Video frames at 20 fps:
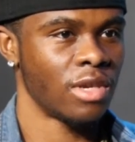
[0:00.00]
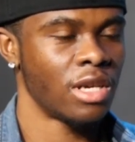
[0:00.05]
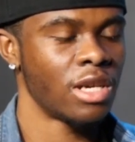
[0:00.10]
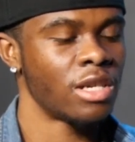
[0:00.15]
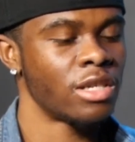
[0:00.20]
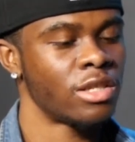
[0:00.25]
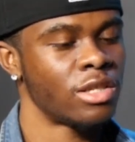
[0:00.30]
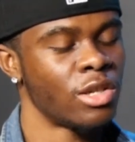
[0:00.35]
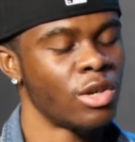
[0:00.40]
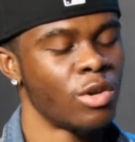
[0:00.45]

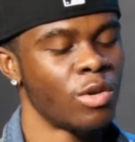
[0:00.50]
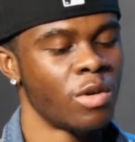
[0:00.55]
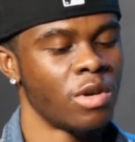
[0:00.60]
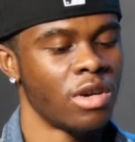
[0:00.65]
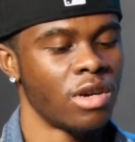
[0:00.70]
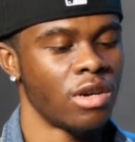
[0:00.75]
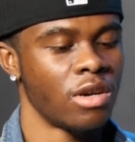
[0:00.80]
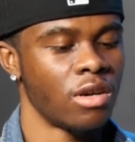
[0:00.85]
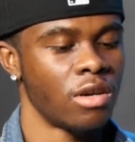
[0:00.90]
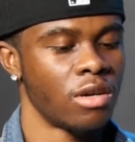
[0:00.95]

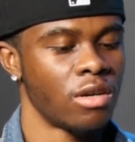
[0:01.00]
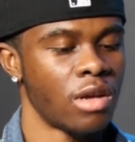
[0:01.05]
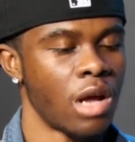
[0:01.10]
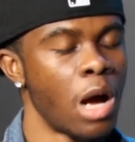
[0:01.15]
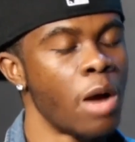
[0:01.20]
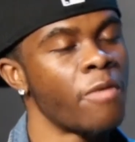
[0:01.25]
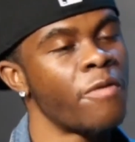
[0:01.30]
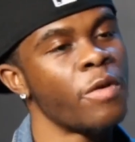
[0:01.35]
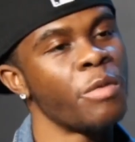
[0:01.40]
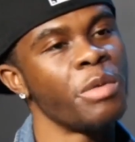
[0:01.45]
So
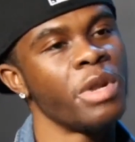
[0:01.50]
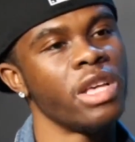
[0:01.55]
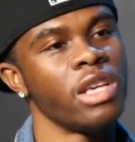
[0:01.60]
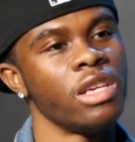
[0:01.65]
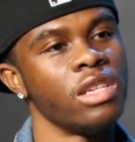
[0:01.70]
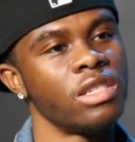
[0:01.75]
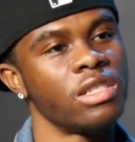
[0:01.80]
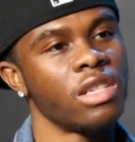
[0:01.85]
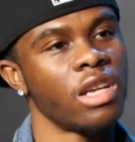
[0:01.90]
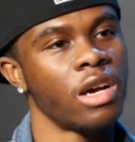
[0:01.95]
I'm from the
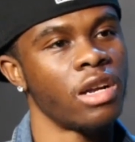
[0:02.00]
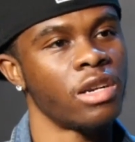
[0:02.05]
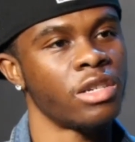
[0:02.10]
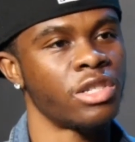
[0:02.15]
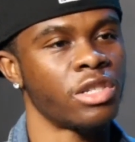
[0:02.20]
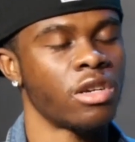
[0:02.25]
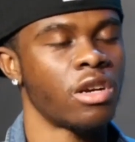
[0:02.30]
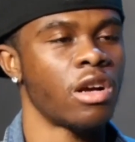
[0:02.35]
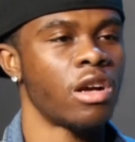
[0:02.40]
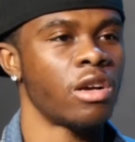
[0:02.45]
east side of
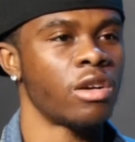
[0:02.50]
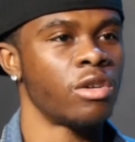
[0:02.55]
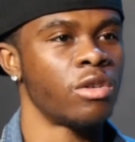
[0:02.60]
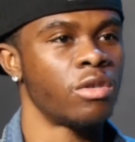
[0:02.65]
Chicago,